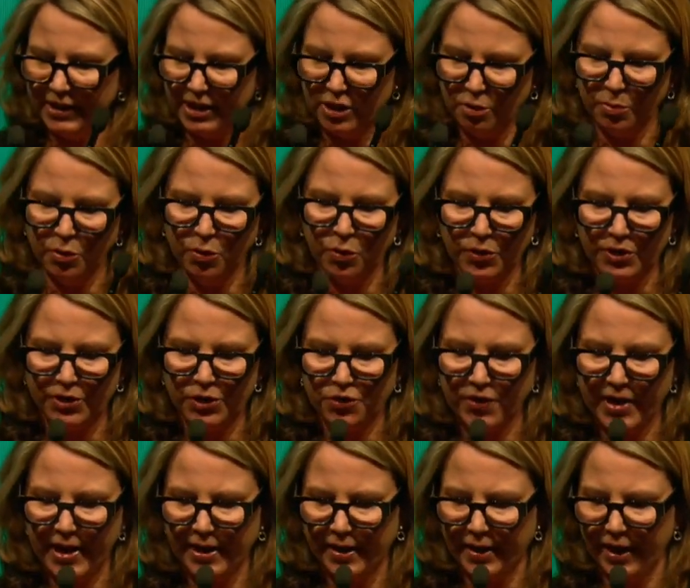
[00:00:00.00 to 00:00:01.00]
support
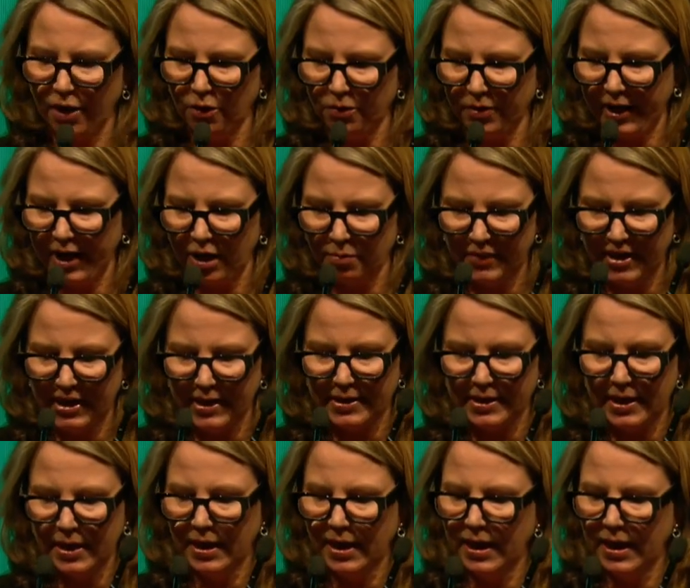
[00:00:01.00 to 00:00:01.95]
Australian health companies